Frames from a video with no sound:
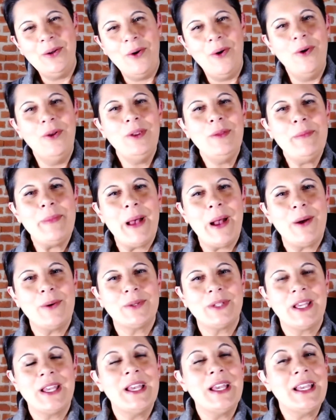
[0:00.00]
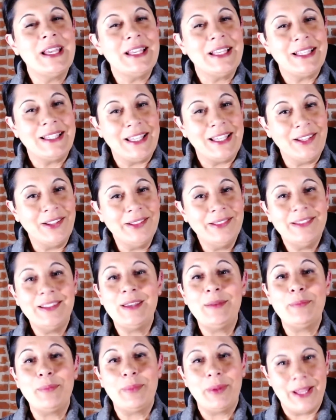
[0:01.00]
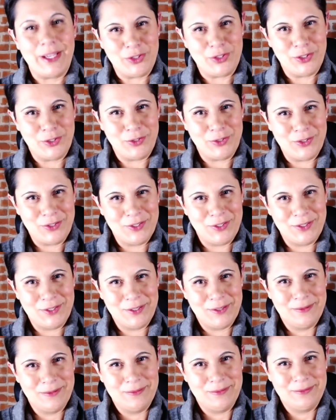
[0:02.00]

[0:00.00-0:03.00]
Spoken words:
All about guilty pleasures.